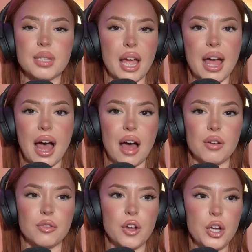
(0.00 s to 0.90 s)
I
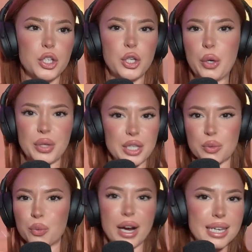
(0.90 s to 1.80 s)
have,
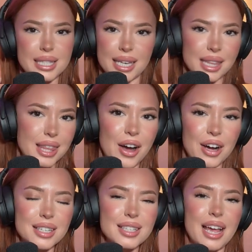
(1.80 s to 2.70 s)
these racing
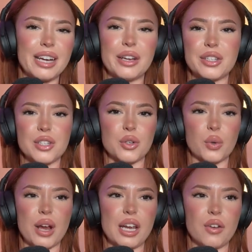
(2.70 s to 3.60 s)
thoughts, and it's
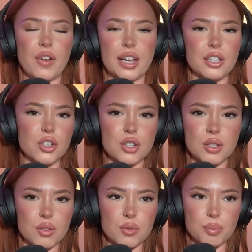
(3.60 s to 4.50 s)
great if I could
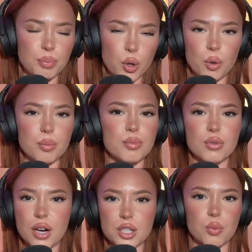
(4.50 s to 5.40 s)
just boom,
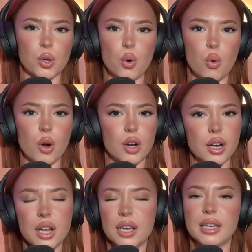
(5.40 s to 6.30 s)
press
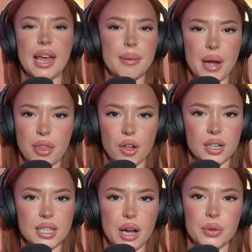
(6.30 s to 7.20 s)
record, get my
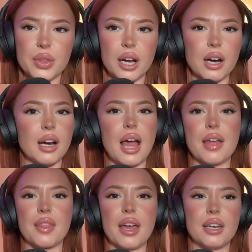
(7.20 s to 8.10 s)
thoughts out there,
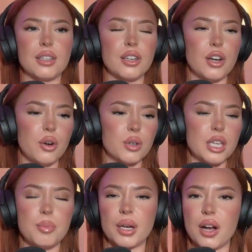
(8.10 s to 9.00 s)
and then,
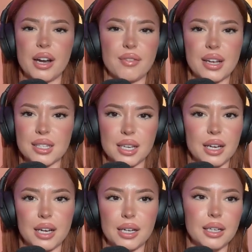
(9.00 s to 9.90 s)
keep it kind of as
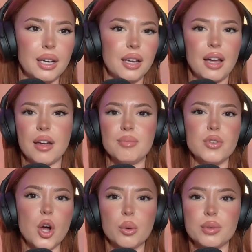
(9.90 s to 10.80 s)
like a
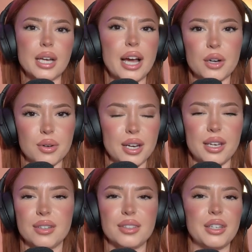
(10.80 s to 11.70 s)
note
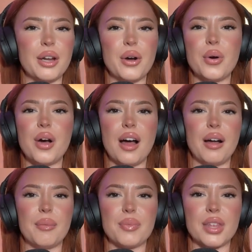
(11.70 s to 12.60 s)
diary,
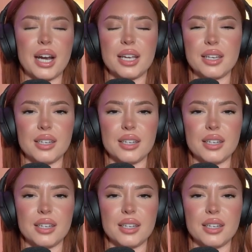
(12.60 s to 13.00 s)
that I